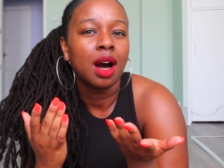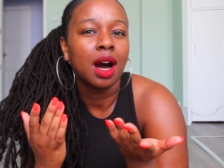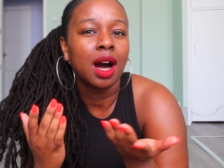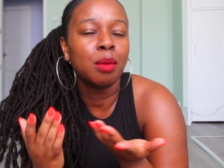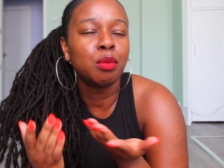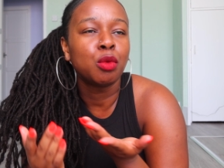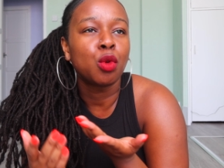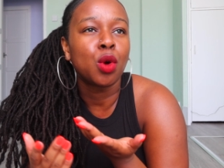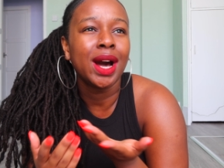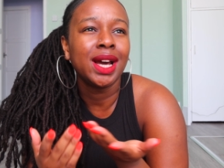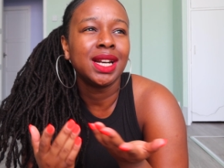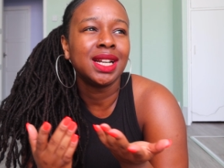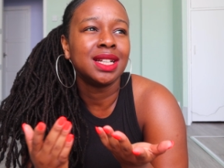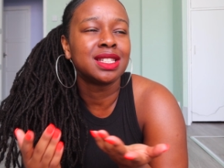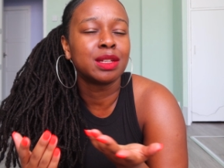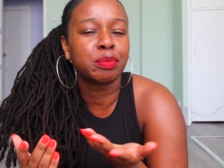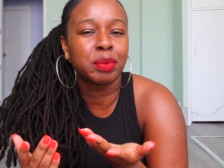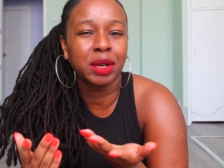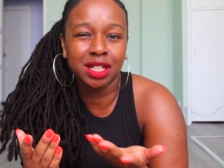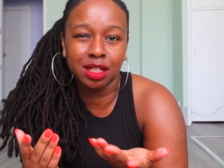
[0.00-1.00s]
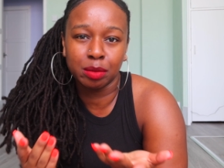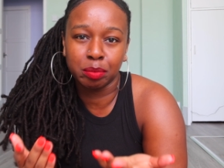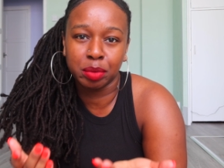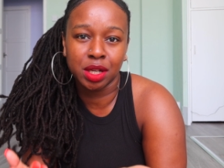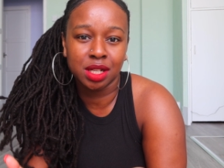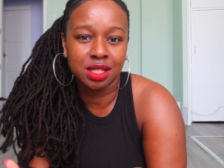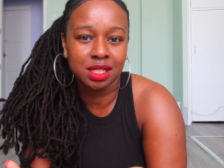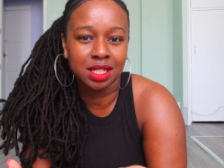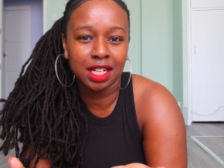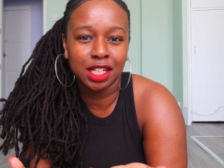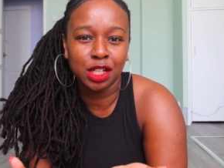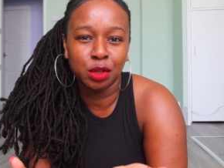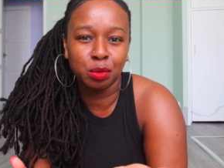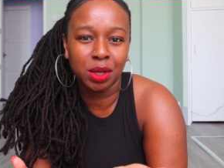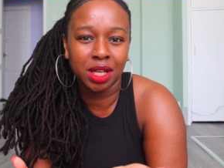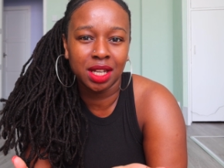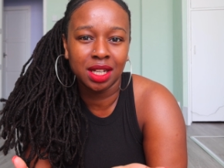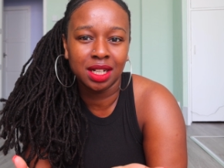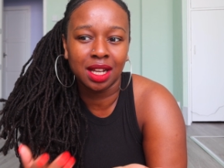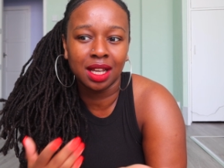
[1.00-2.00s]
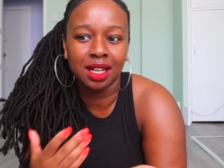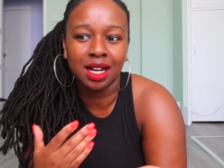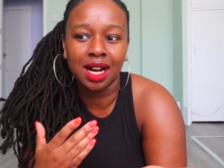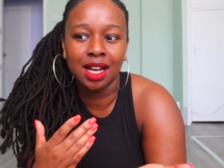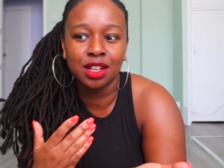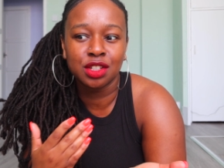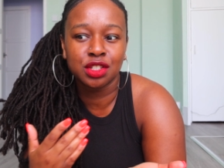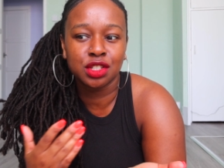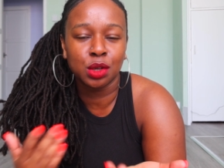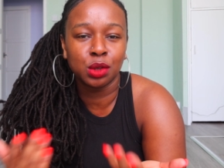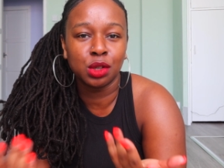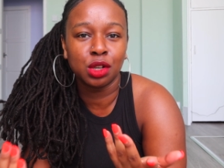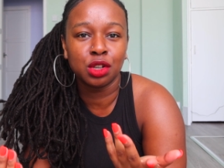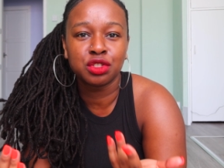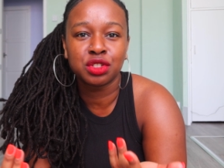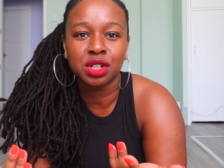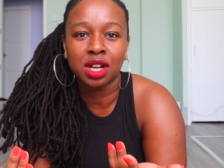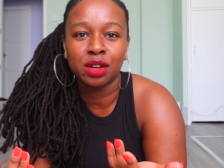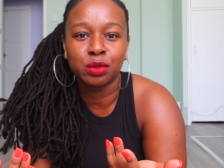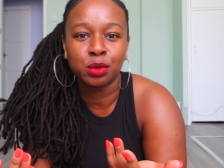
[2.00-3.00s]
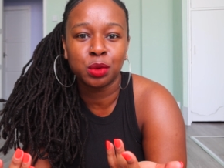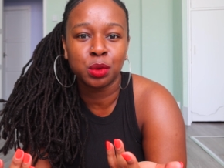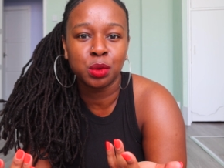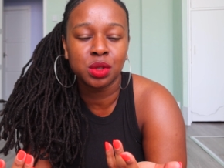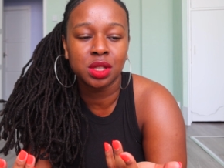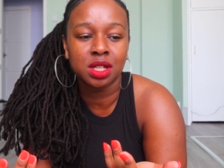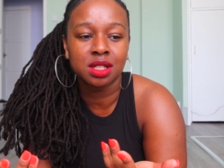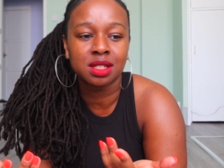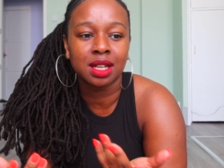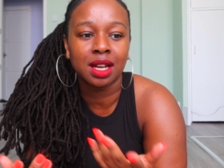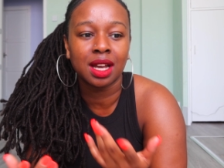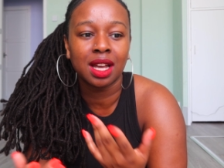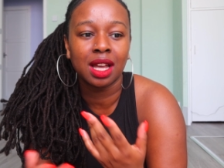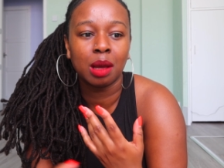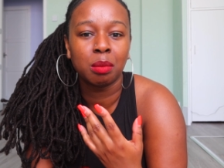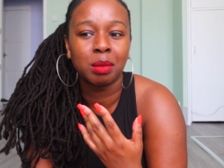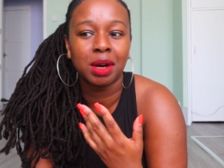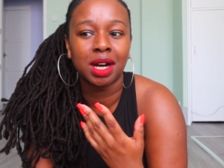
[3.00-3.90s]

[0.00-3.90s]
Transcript: I'm quite an independent person anyway. Like, I solo travel all the time.